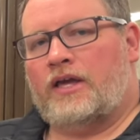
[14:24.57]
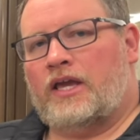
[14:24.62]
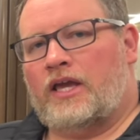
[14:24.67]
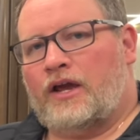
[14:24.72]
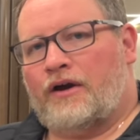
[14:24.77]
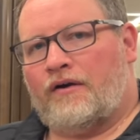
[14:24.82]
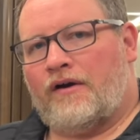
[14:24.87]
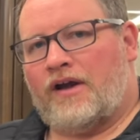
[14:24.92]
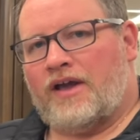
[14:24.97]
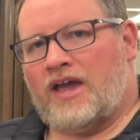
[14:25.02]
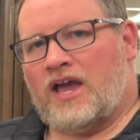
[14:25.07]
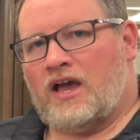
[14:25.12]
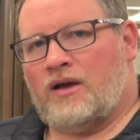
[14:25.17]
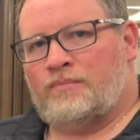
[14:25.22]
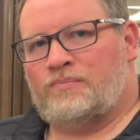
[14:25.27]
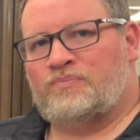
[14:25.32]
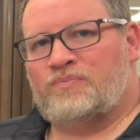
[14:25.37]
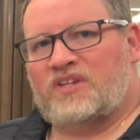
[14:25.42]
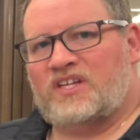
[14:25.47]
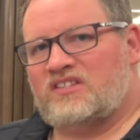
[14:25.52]
here I
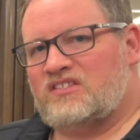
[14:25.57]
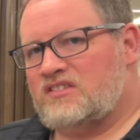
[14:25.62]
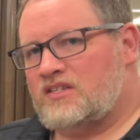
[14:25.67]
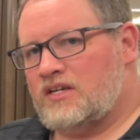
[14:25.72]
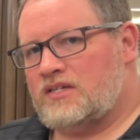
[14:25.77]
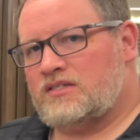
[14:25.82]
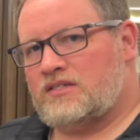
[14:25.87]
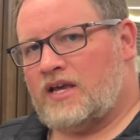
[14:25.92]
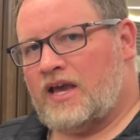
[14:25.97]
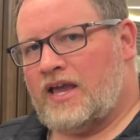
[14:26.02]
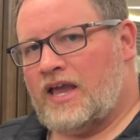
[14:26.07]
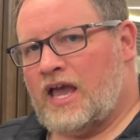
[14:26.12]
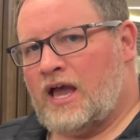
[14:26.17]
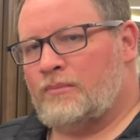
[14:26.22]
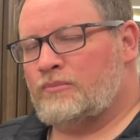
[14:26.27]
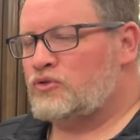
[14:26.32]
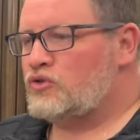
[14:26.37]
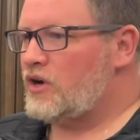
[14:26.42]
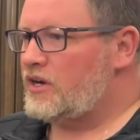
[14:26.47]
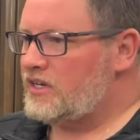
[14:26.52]
am, 6
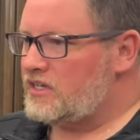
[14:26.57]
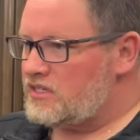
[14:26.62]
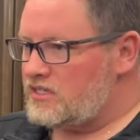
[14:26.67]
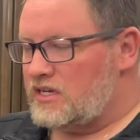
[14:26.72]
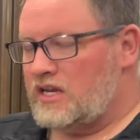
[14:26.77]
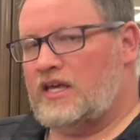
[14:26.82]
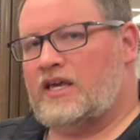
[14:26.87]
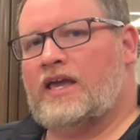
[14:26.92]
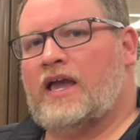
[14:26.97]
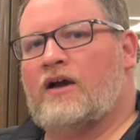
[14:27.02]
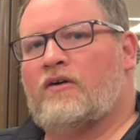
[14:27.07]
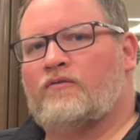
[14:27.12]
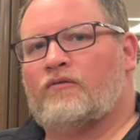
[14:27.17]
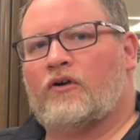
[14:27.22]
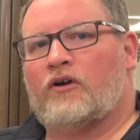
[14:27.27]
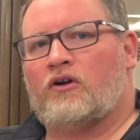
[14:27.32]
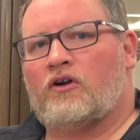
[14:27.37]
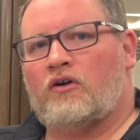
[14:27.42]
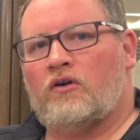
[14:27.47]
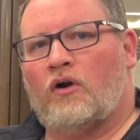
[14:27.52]
a.m., trying to sneak out
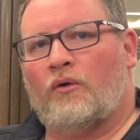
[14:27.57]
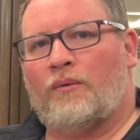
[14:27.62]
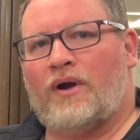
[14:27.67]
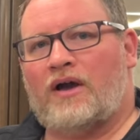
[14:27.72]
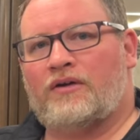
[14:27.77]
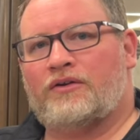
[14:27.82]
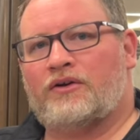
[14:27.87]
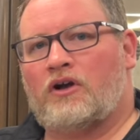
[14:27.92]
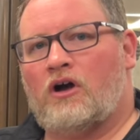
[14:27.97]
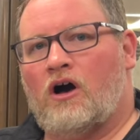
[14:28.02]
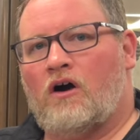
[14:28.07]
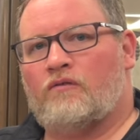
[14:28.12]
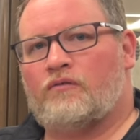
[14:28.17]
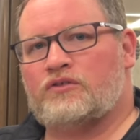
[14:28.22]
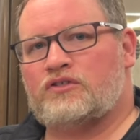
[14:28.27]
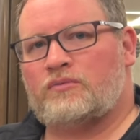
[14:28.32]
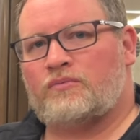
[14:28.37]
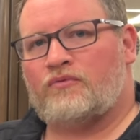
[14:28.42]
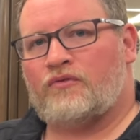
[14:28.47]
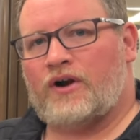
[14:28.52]
for a, a round of golf
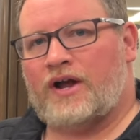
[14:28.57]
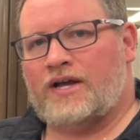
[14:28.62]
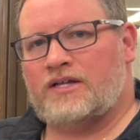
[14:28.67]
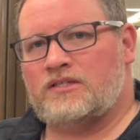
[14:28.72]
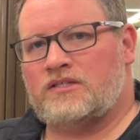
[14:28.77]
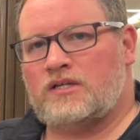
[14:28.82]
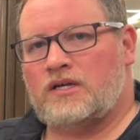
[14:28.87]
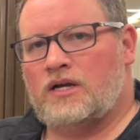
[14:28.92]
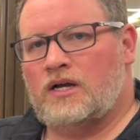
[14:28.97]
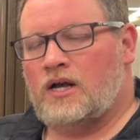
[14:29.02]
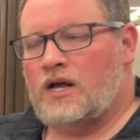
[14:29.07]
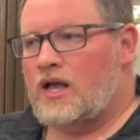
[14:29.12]
with some friends.